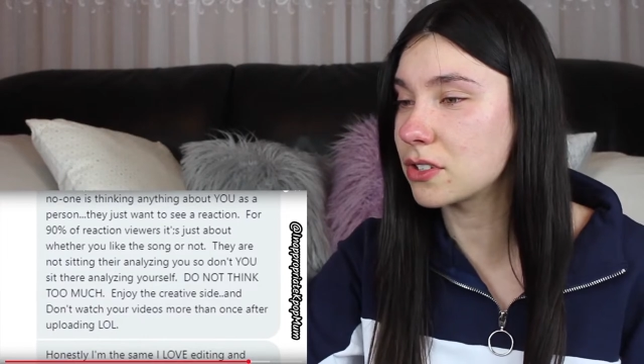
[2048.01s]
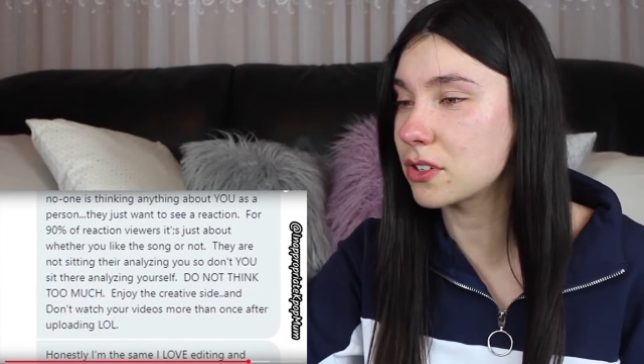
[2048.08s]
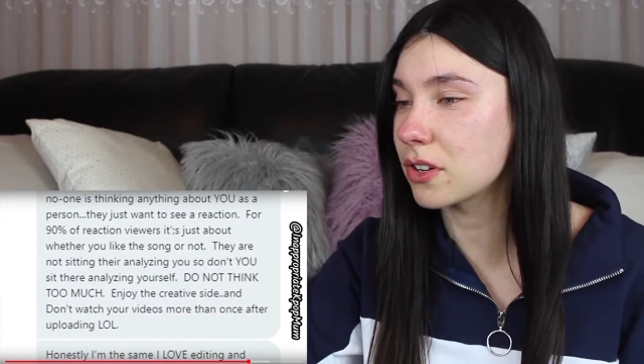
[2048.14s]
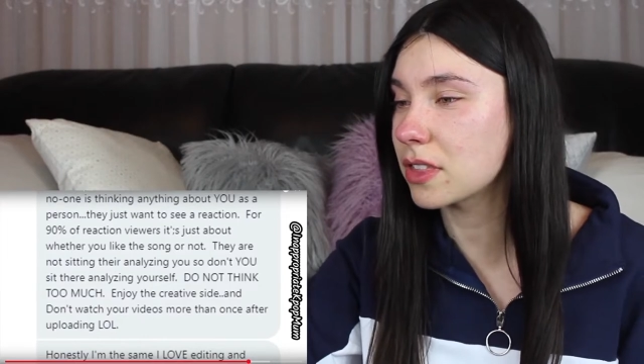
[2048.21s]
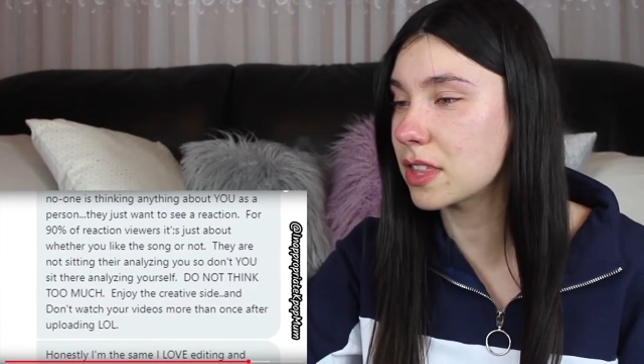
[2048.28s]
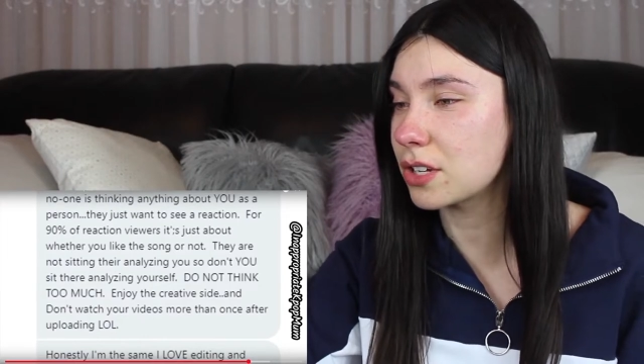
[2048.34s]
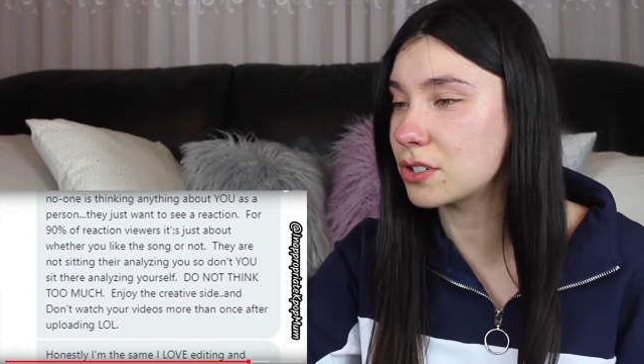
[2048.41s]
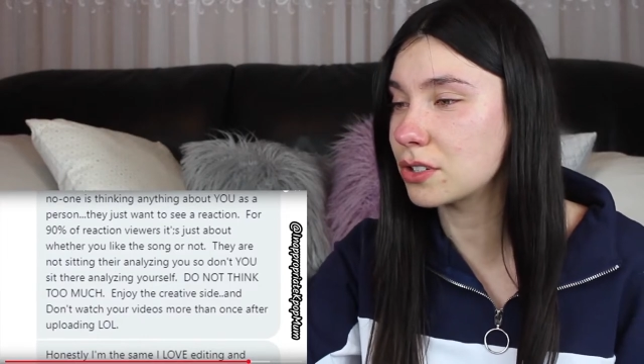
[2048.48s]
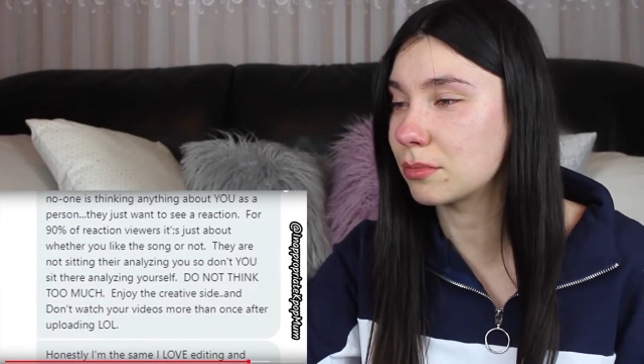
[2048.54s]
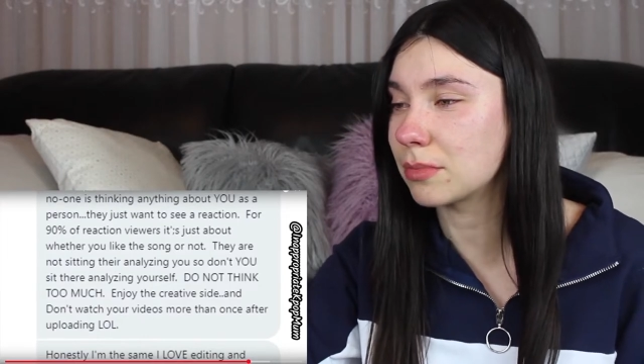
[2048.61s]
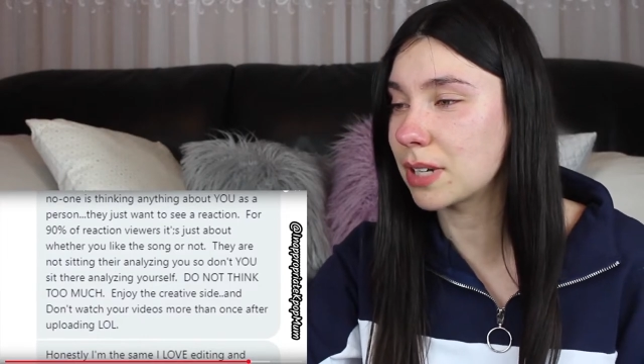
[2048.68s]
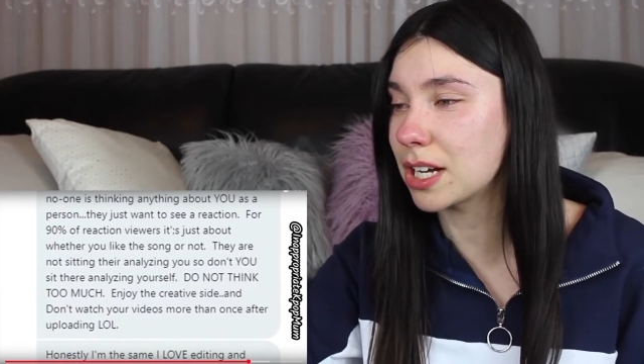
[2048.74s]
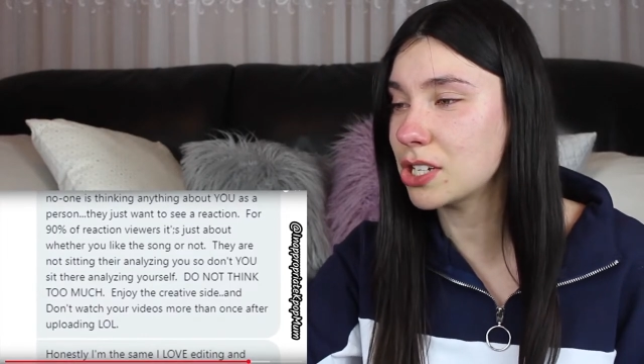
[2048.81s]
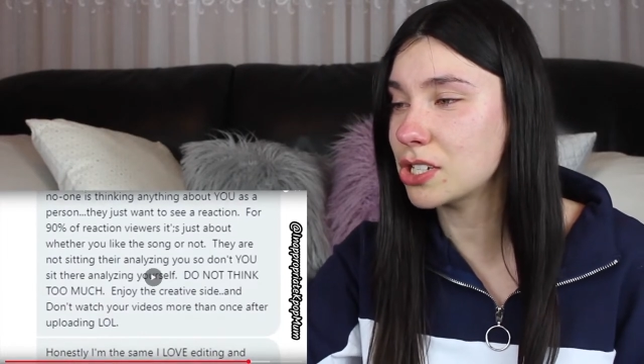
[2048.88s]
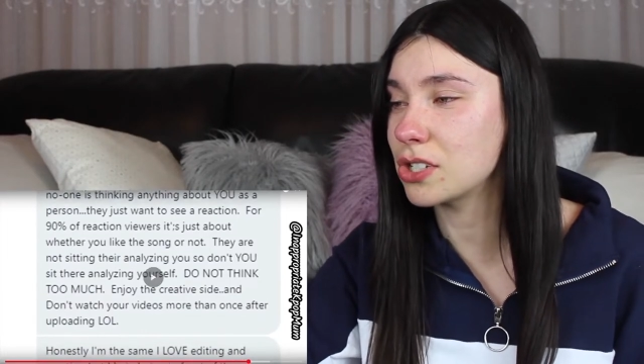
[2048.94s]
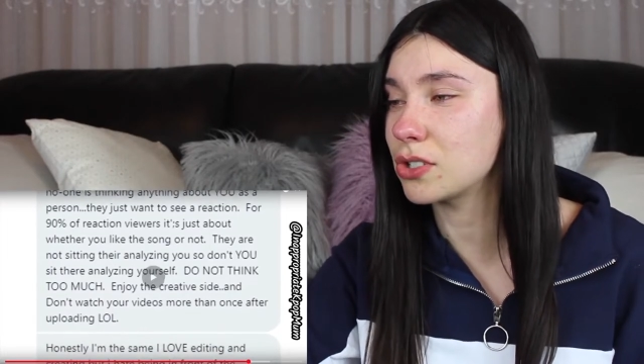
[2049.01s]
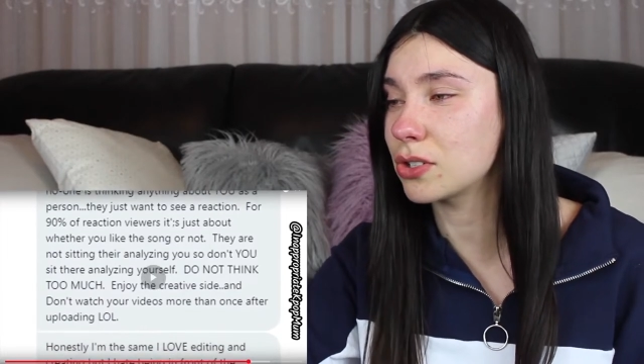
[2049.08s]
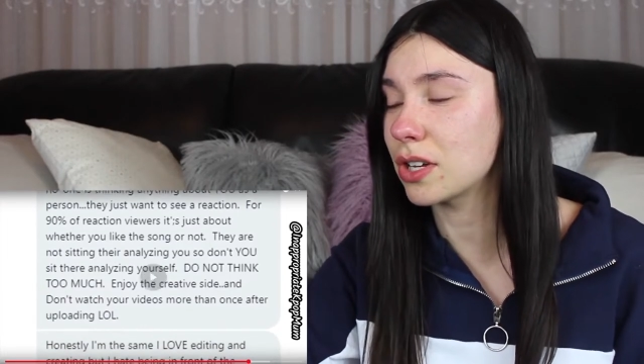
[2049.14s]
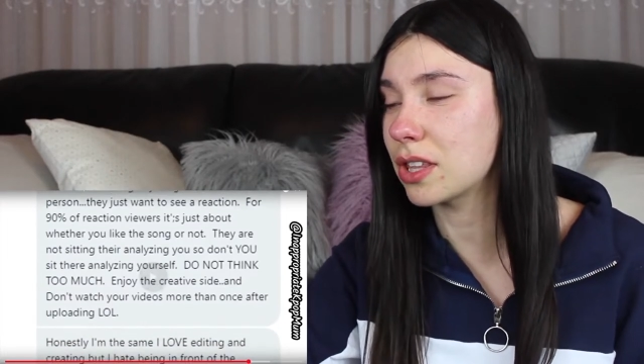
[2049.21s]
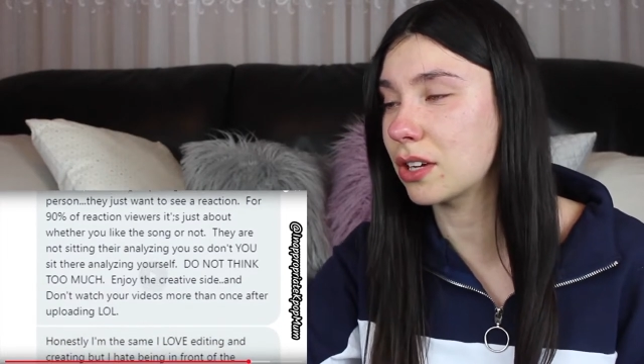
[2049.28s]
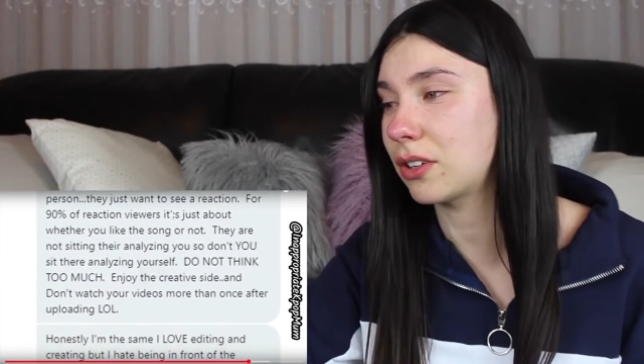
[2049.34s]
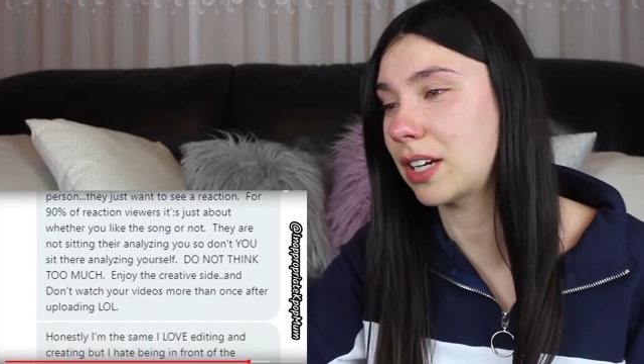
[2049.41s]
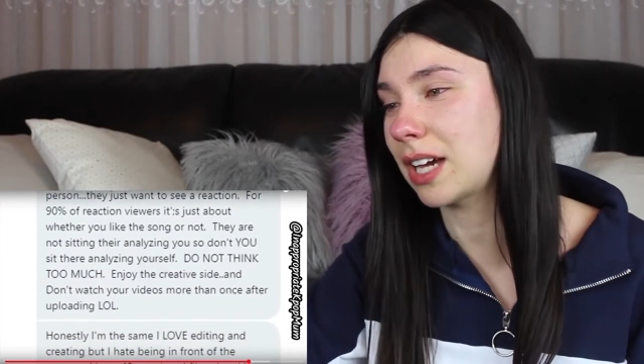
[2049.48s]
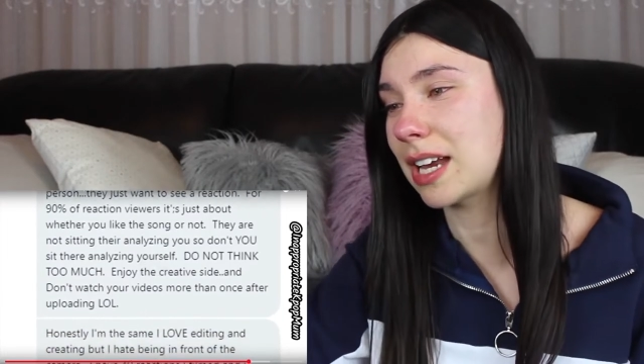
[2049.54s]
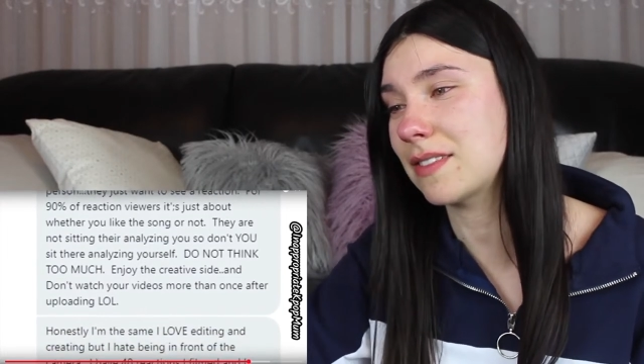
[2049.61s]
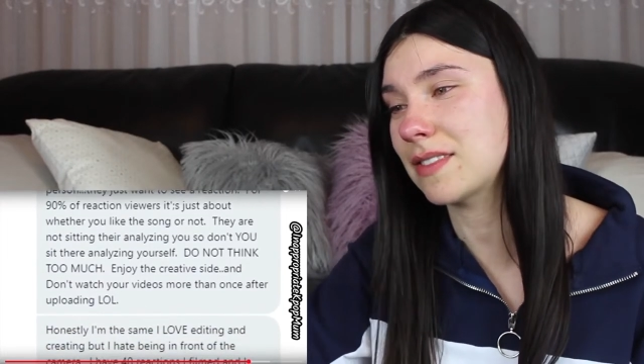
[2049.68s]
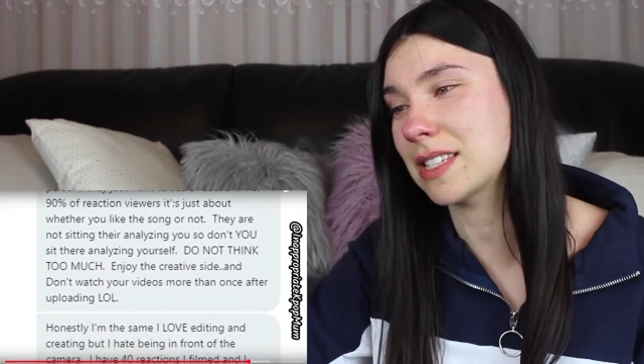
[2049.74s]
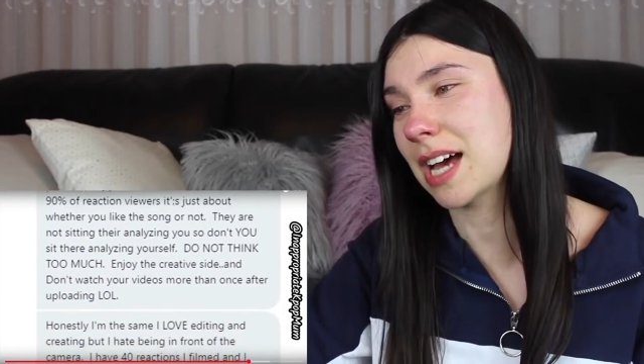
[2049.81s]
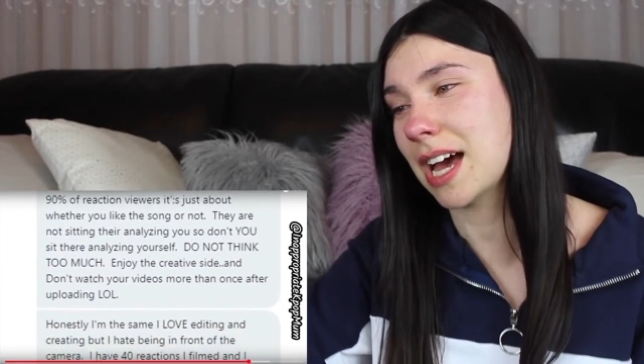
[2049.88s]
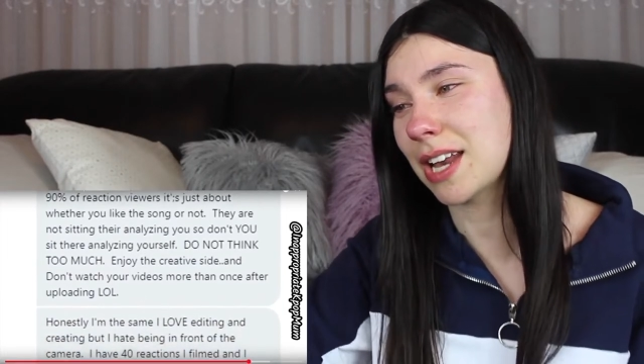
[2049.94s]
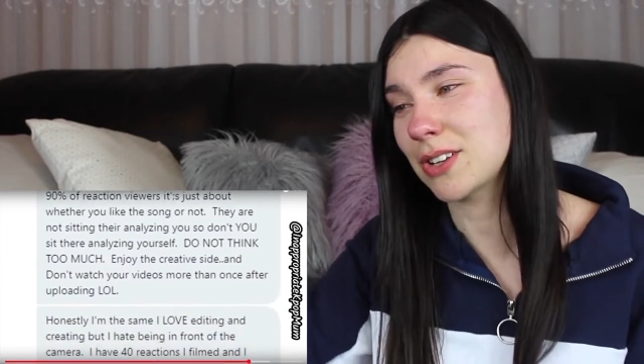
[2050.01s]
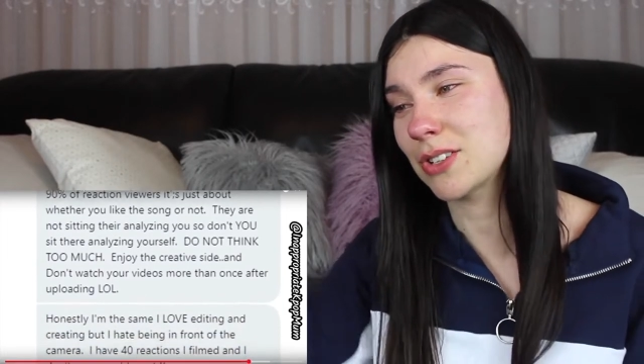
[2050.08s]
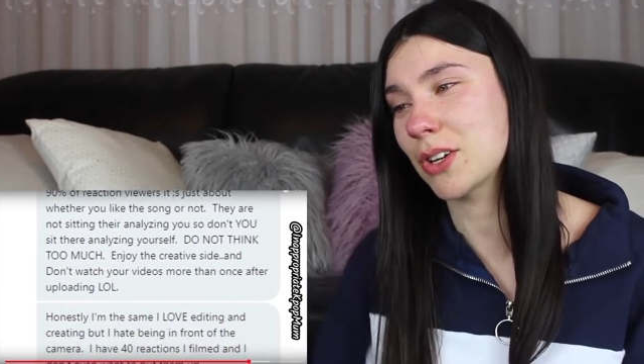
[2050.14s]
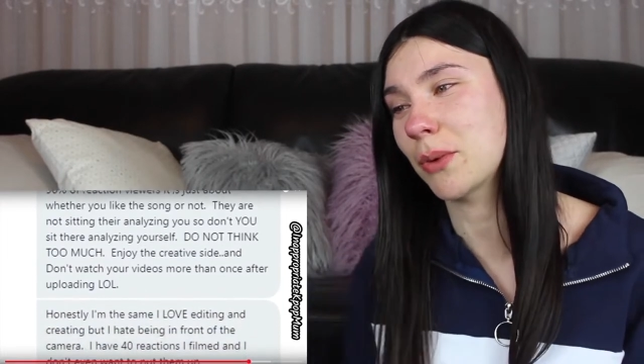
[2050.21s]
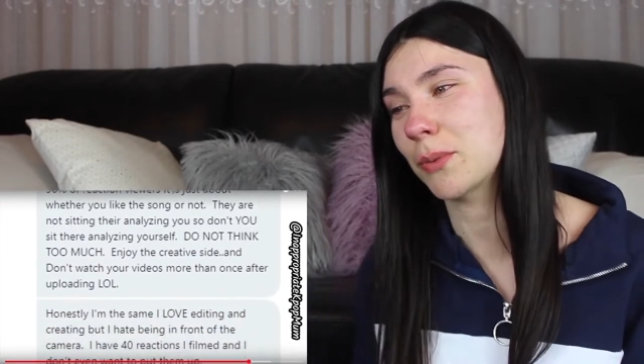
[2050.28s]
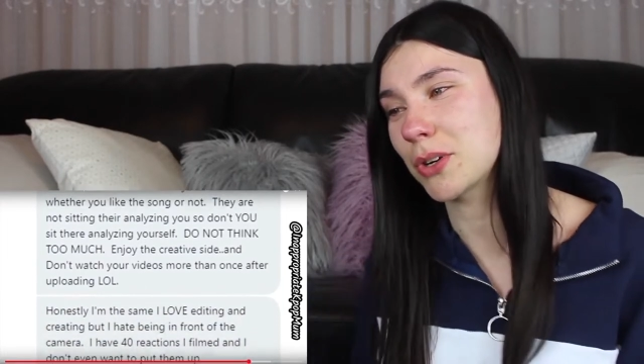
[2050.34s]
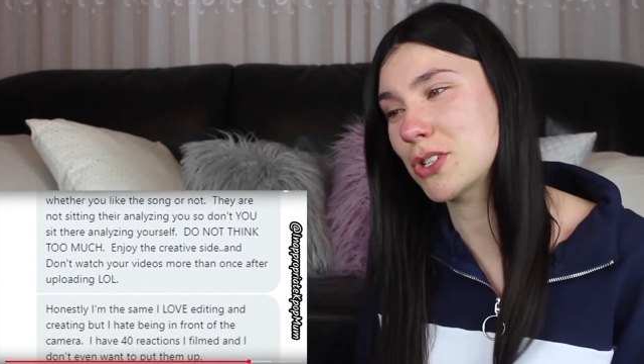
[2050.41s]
Do not think too much. Enjoy the creative side and don't